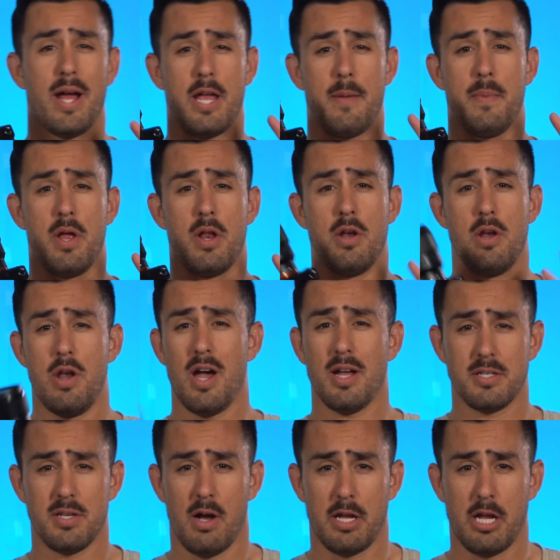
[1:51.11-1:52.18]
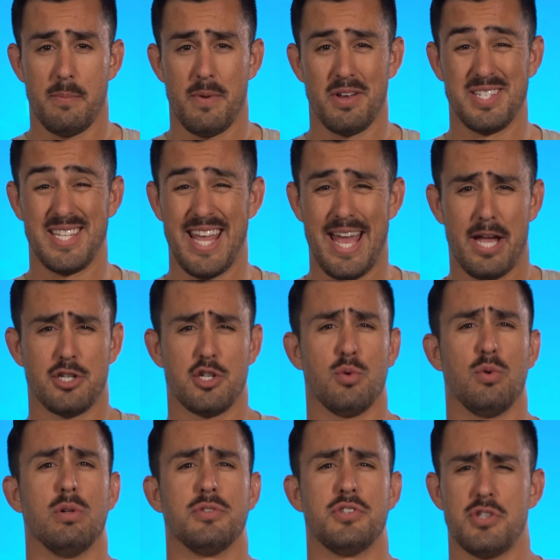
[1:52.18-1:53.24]
I am not talking about is the
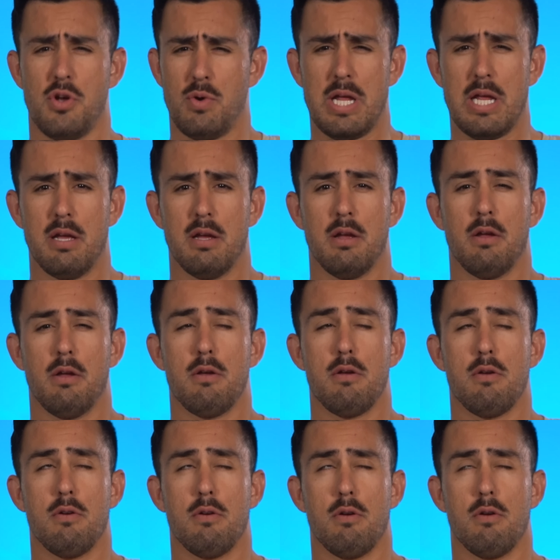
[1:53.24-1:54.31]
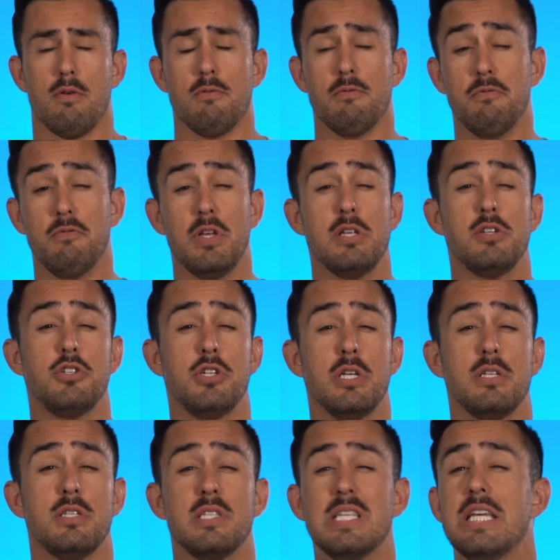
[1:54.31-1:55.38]
actual Sony
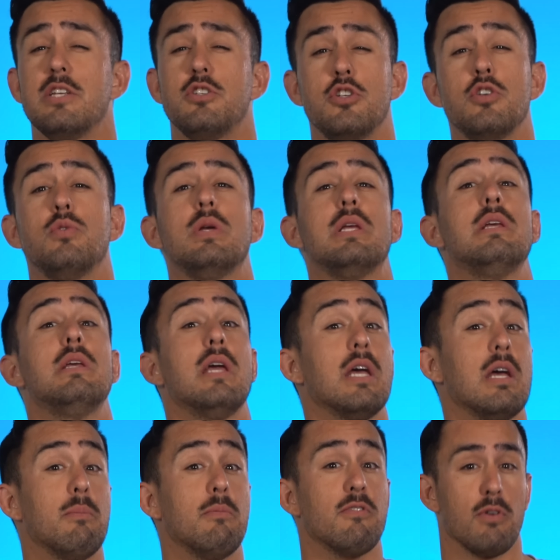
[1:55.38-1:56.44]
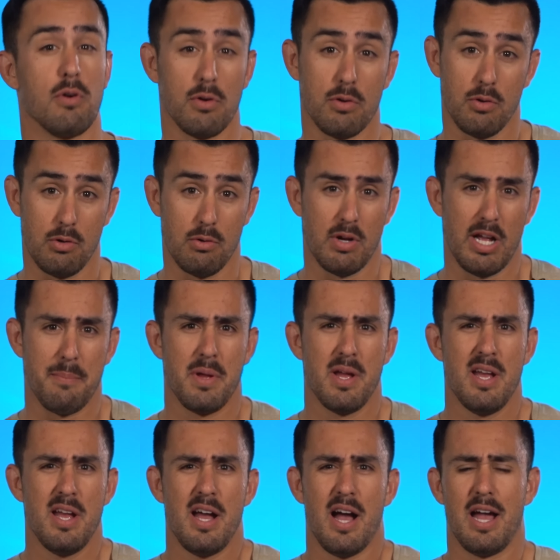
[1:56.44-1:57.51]
VG-C3EM vertical grip.
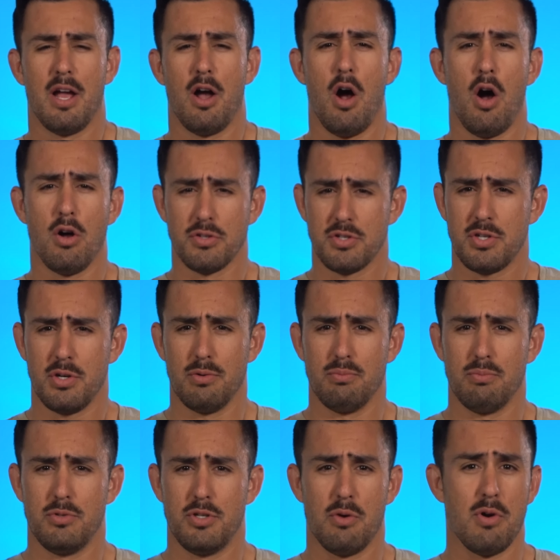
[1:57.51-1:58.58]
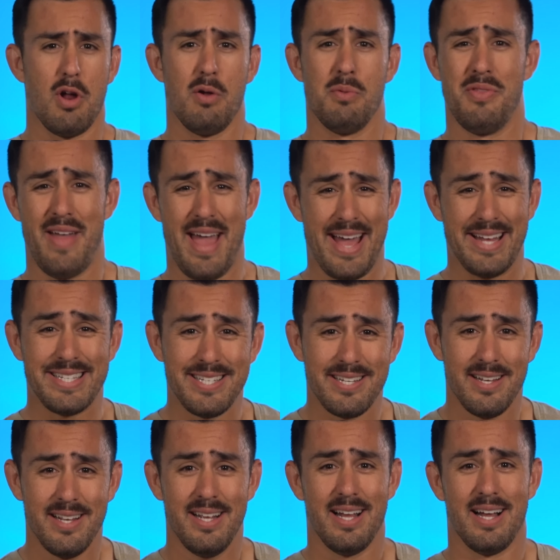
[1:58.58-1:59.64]
I also don't own that.
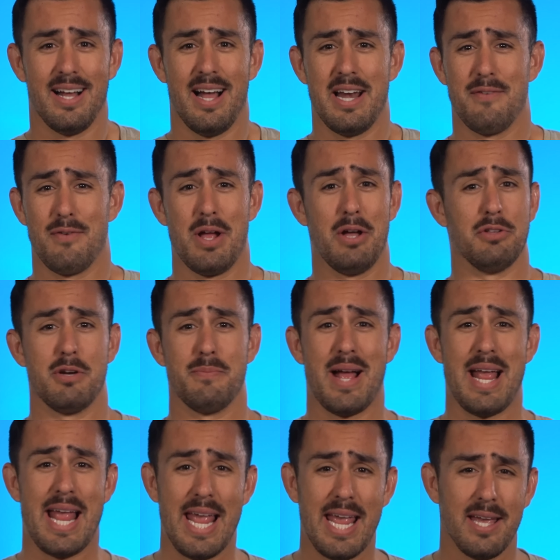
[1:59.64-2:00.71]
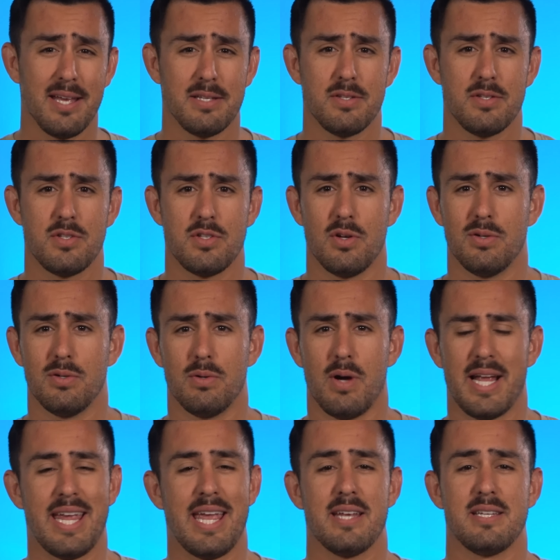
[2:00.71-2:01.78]
I never held it in my hands, so
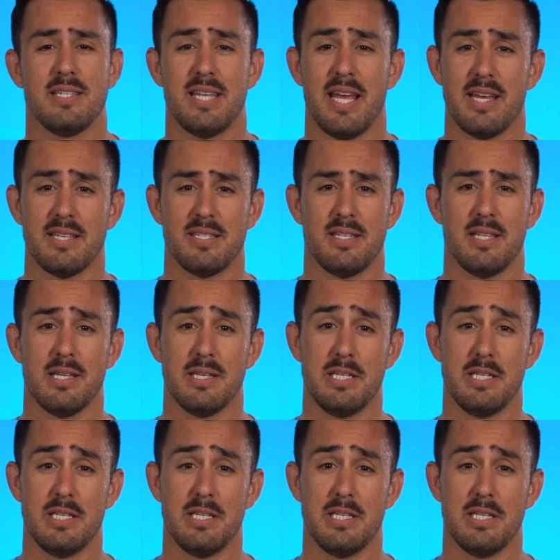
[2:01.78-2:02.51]
I can't attest to the